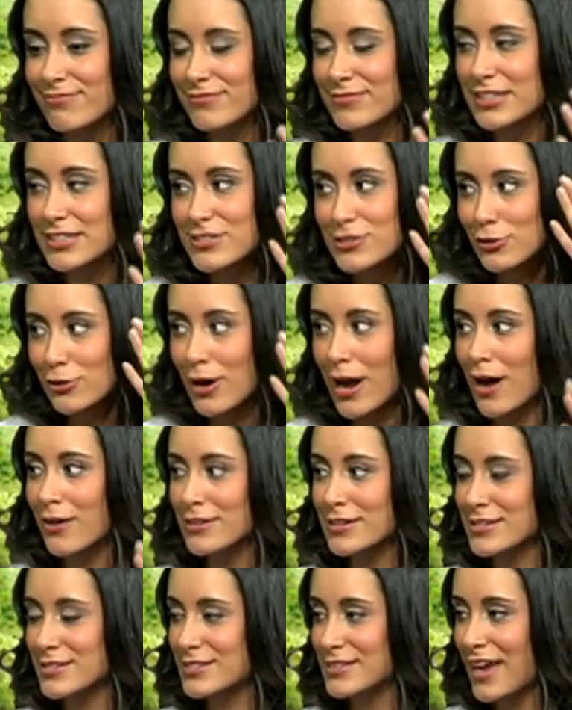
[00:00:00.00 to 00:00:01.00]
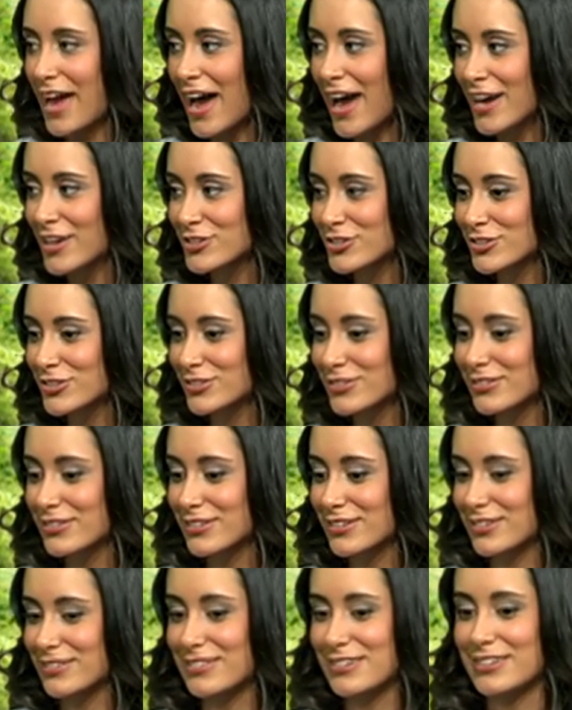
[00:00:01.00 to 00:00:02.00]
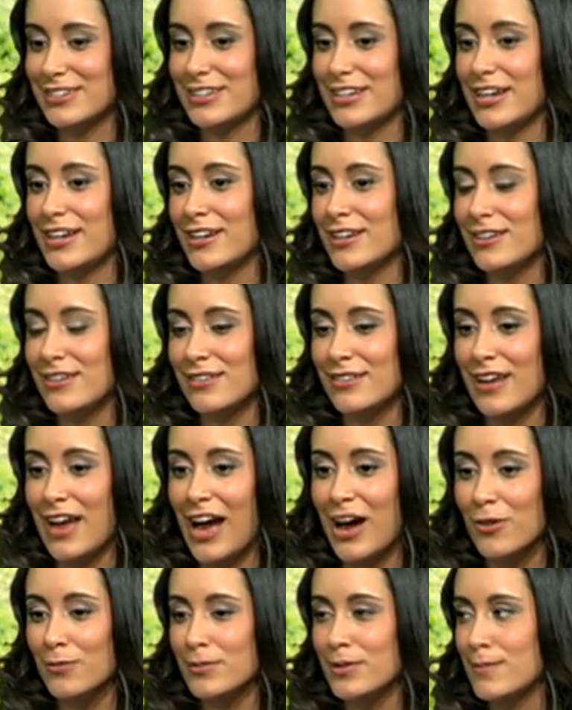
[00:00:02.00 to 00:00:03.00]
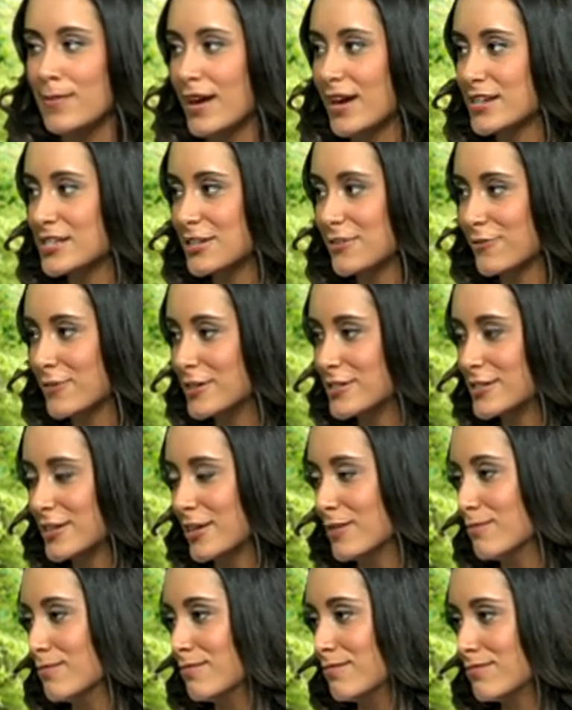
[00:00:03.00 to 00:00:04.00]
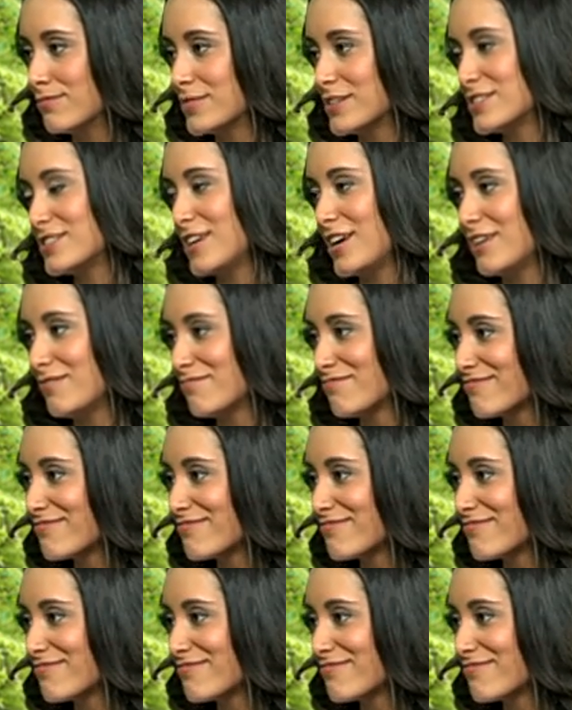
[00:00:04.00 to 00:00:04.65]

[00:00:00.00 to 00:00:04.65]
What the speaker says: this crown and sash can help me make a difference in the state.